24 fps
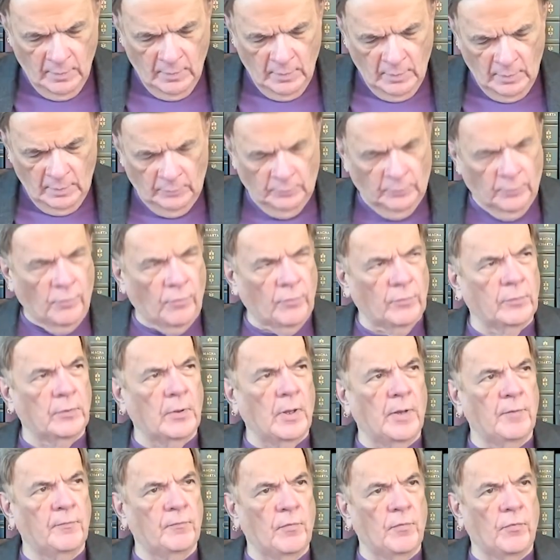He looks at
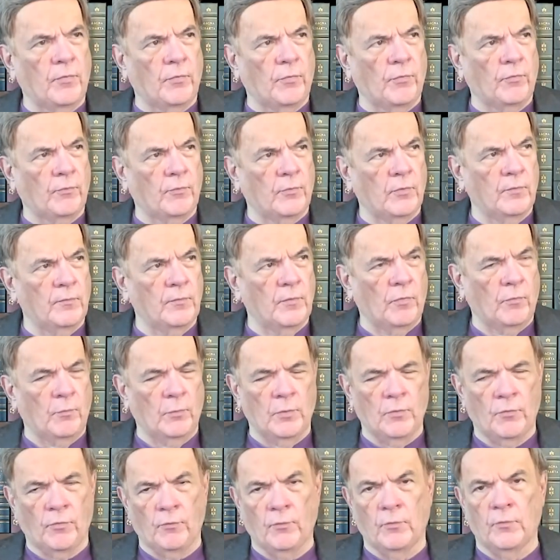life as a service. We
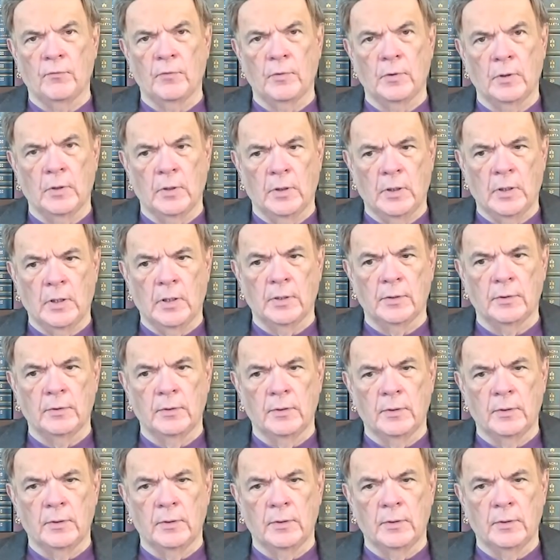are serving God.